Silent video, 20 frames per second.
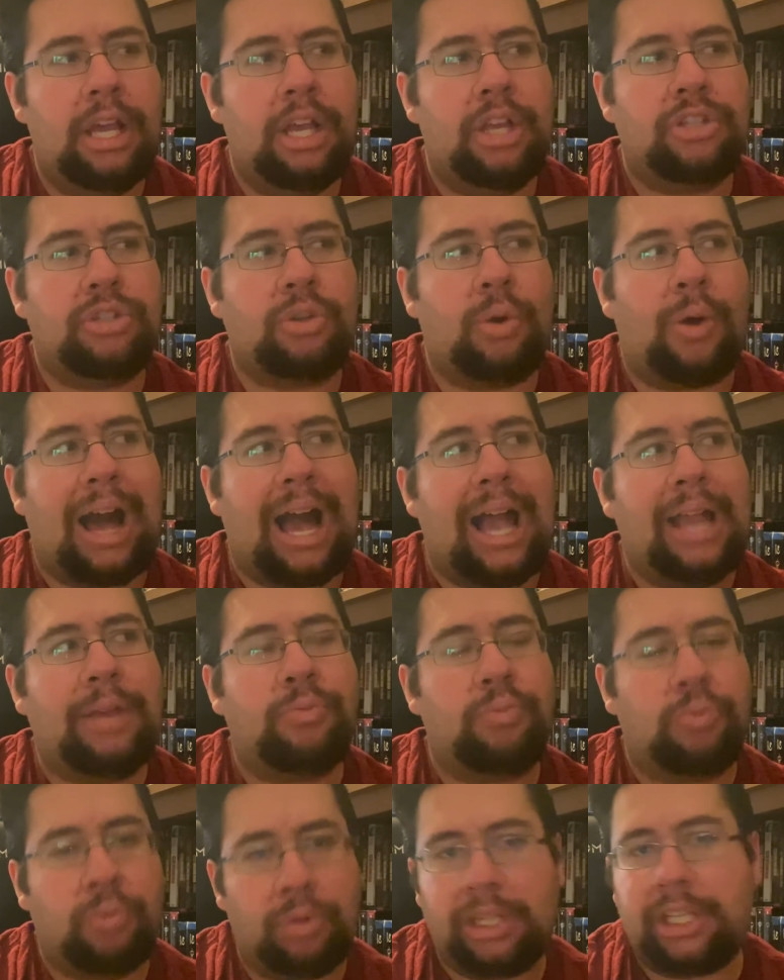So I
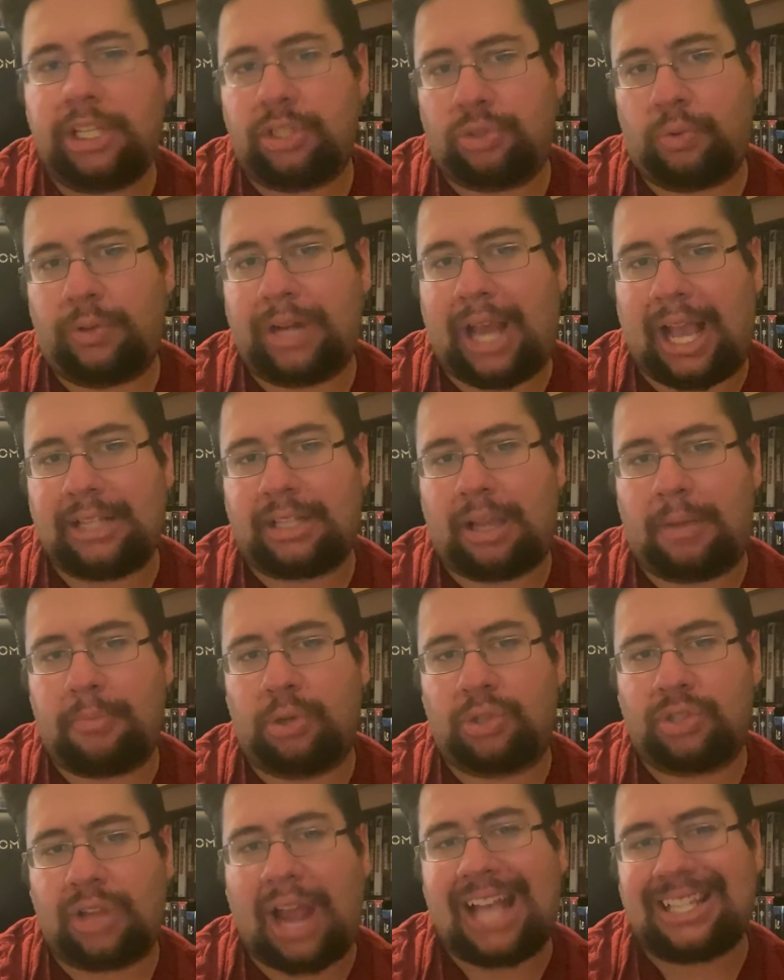really enjoyed Anton
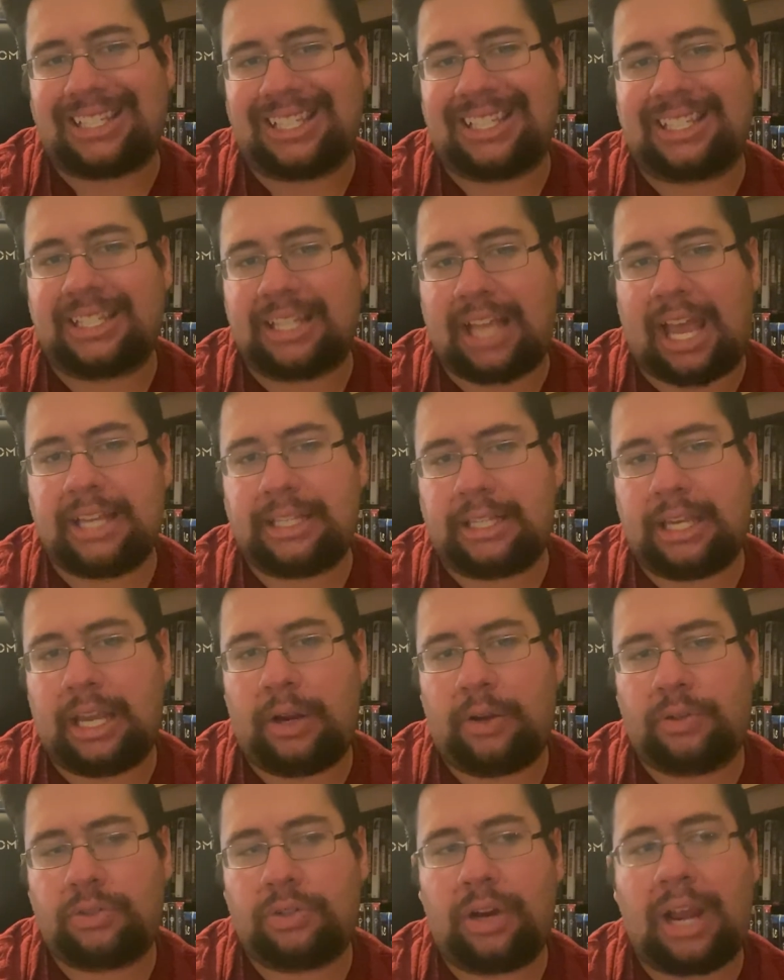Mercer as a side
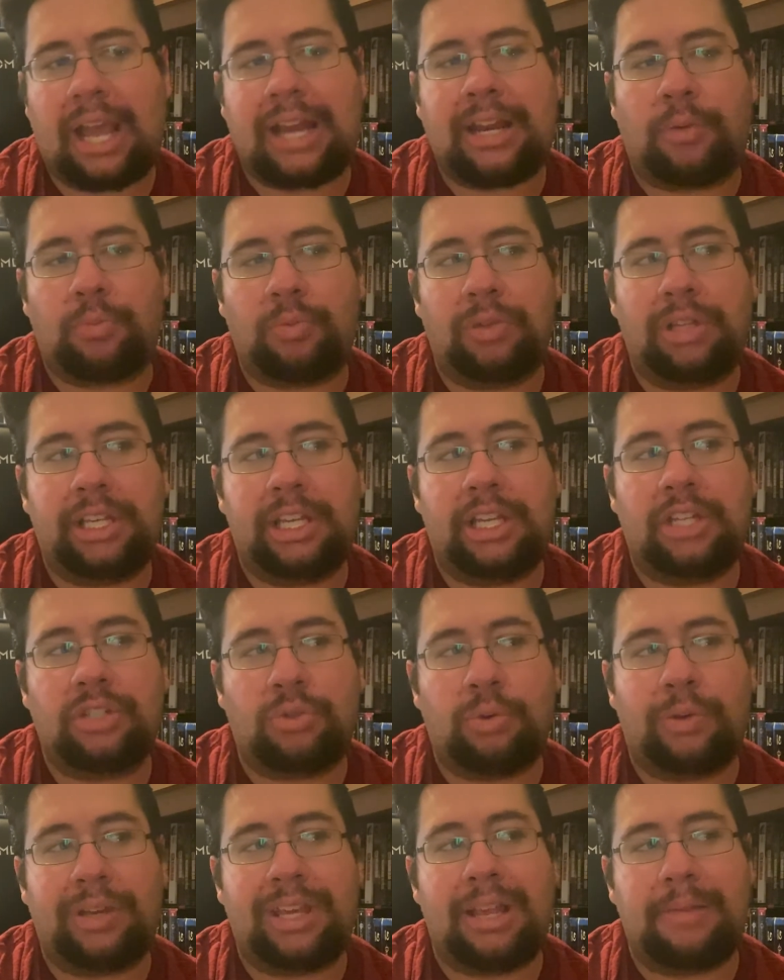character, and I really
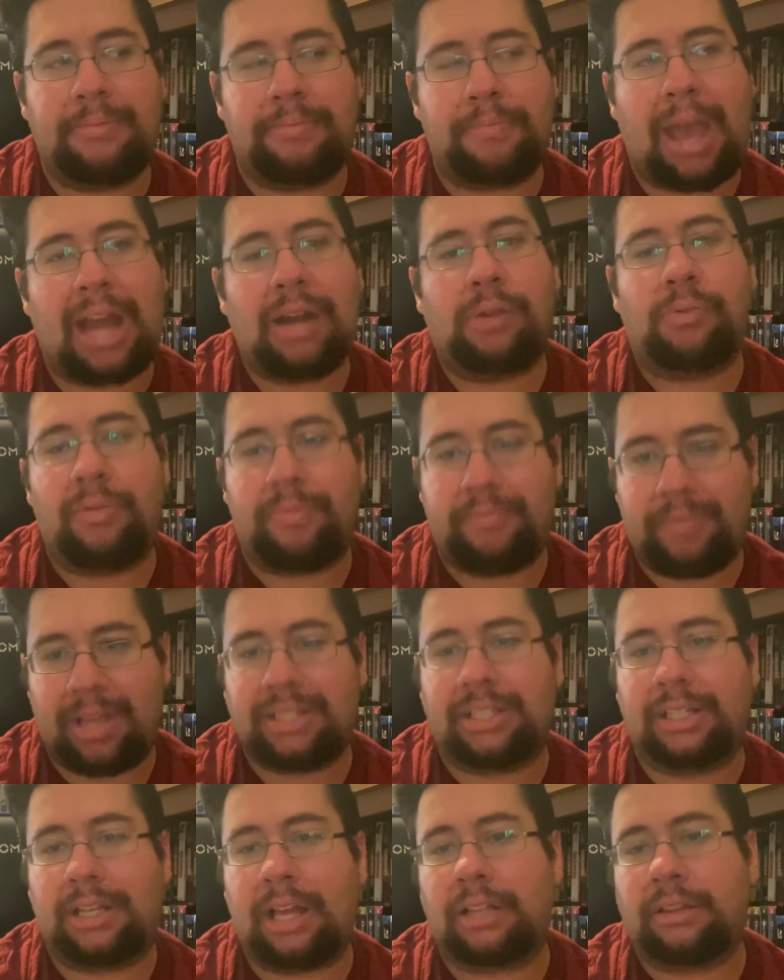enjoy him battle with
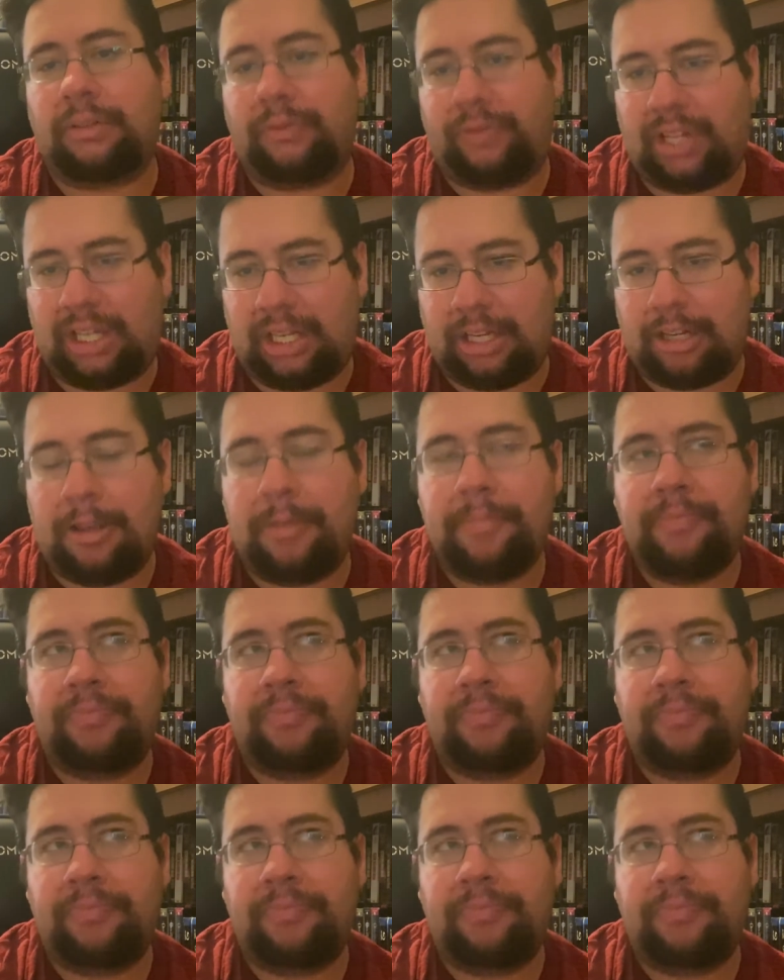Mezagog the villain.